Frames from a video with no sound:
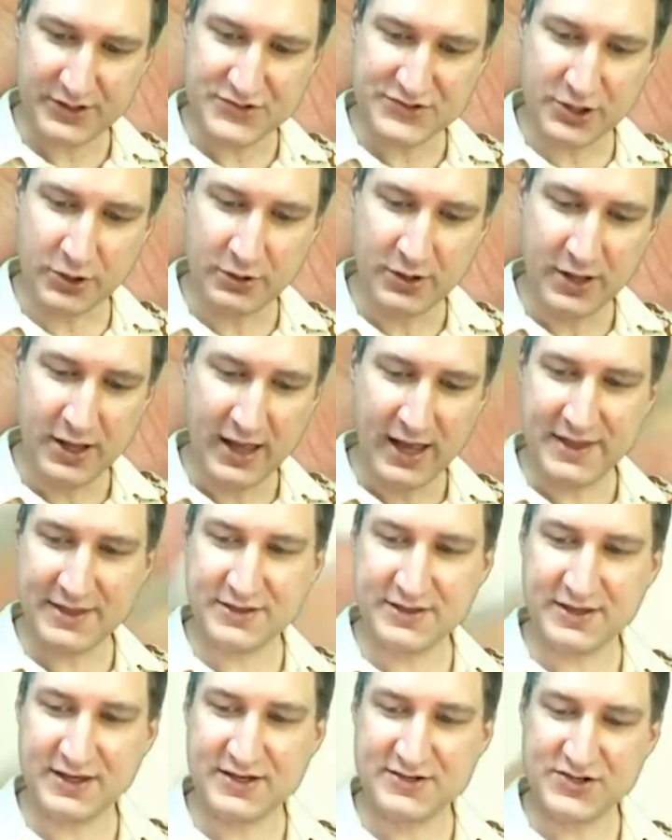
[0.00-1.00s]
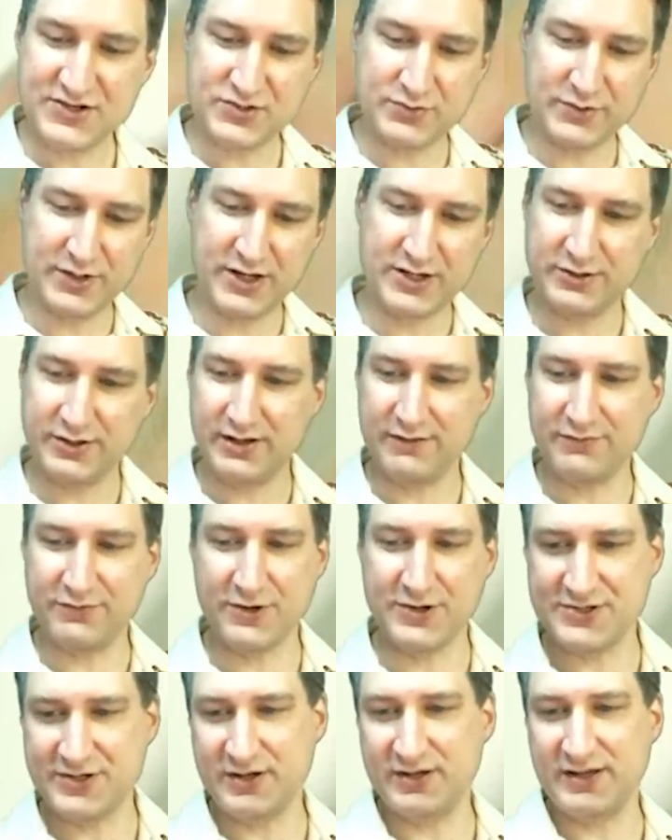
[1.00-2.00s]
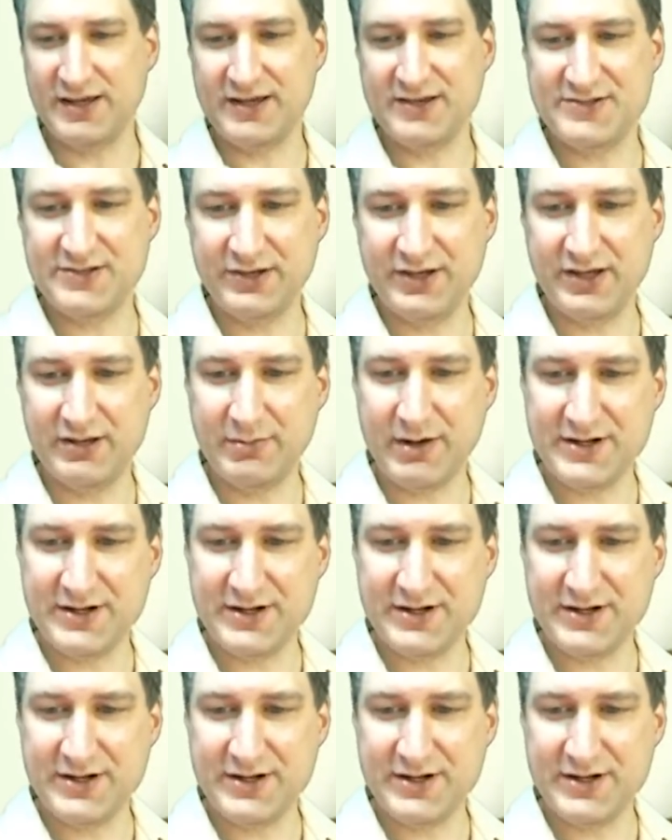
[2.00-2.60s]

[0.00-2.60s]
So I think the easiest way to do it, of course, there are like a zillion